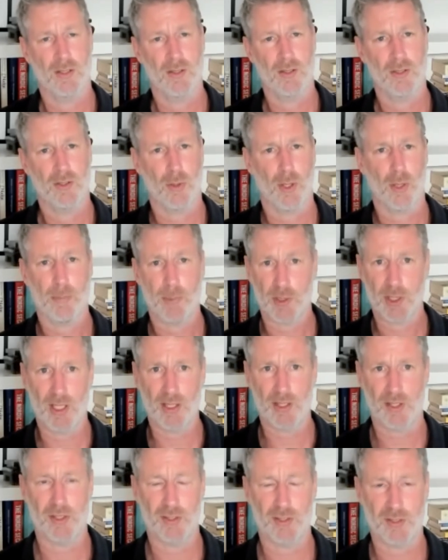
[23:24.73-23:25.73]
to our
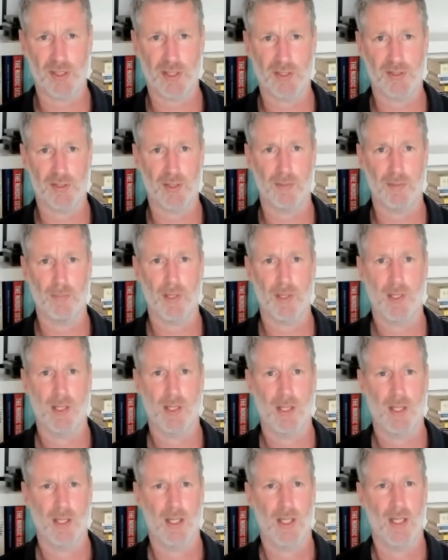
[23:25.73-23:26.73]
production system,
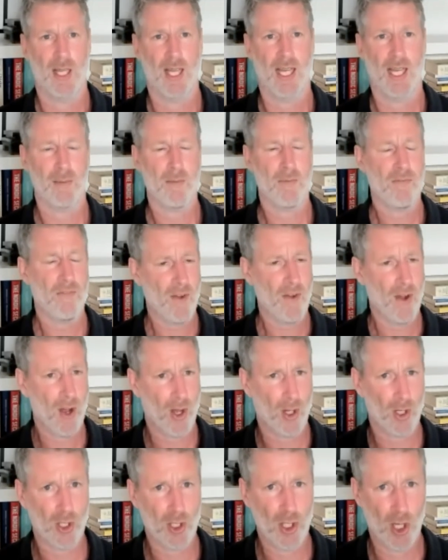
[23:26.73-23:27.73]
and a
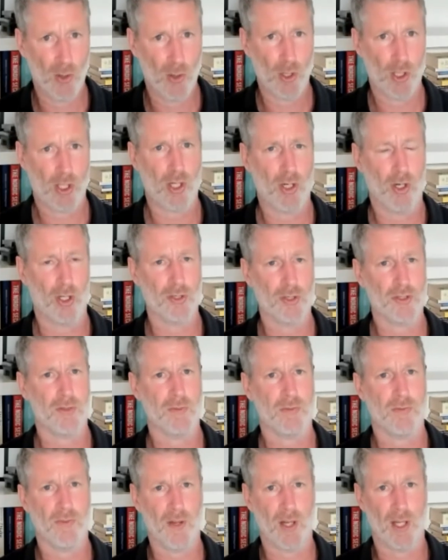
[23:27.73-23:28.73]
far lower cost
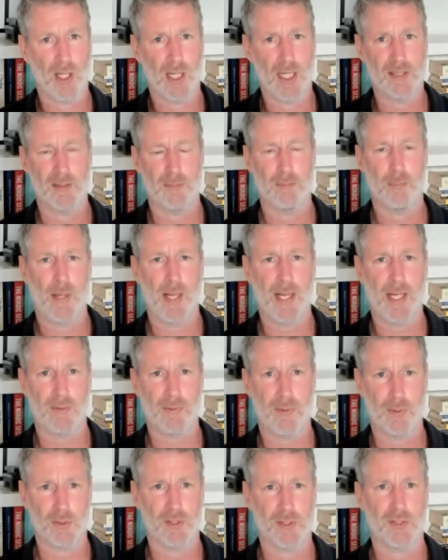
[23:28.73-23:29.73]
and far less
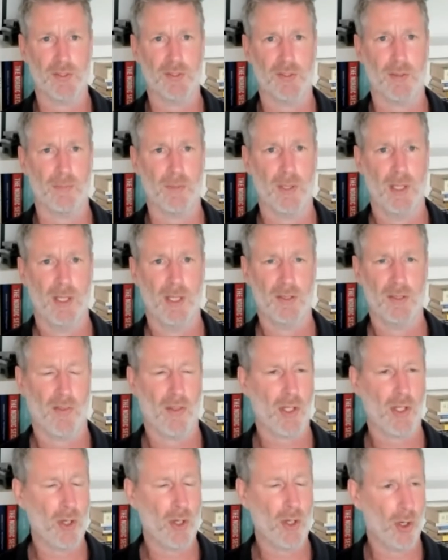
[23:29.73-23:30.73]
impactful system. So
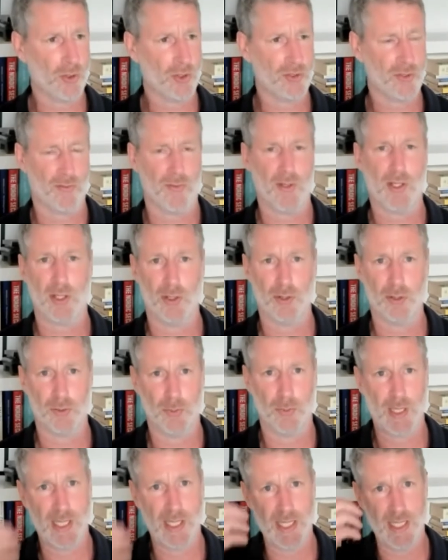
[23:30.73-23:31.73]
the costs of the goods
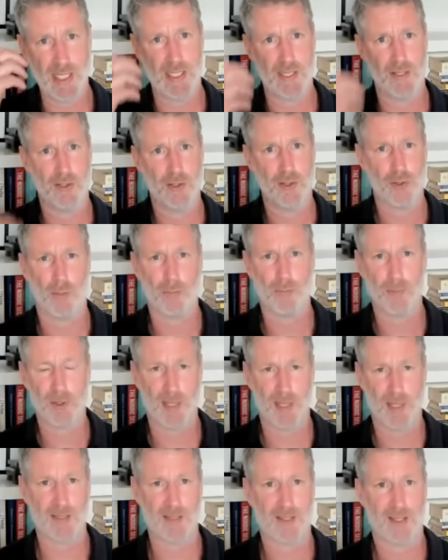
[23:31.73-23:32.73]
we need drop
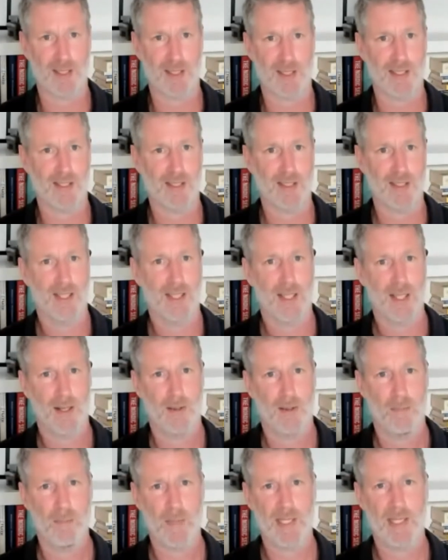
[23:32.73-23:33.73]
dramatically,
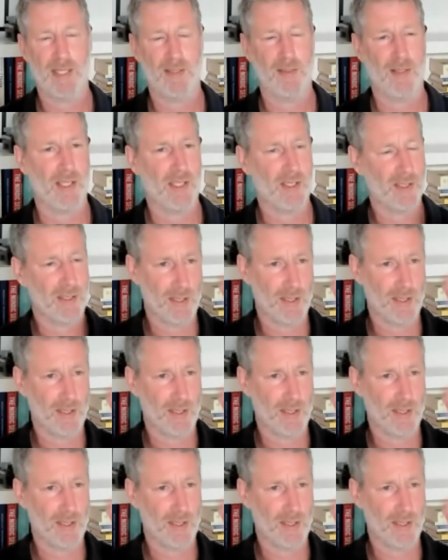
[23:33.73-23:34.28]
meaning that